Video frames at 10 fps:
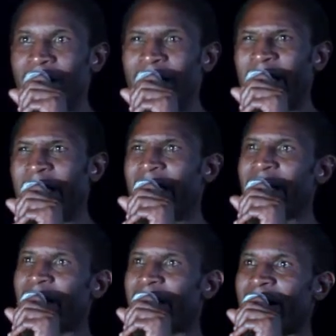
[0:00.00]
A
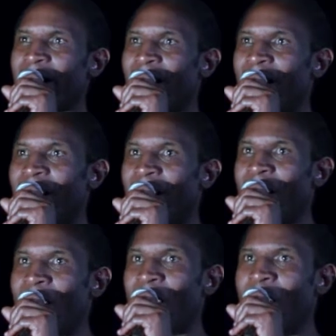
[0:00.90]
hare
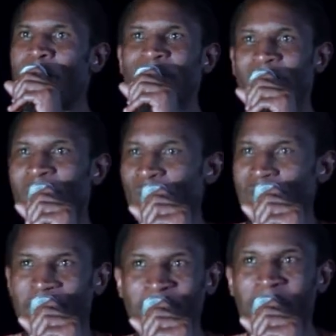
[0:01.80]
hopped
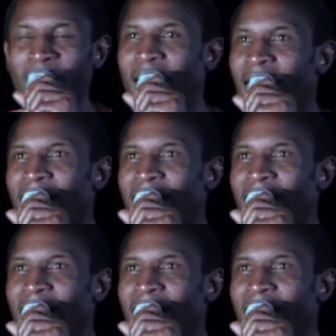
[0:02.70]
around him,